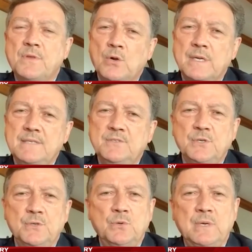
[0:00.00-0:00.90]

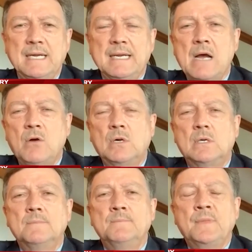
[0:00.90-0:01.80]
32 in
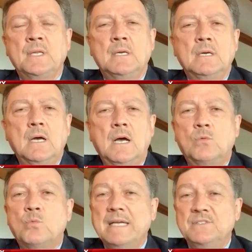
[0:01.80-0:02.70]
our
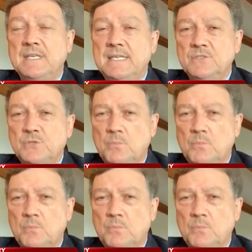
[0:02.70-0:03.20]
residential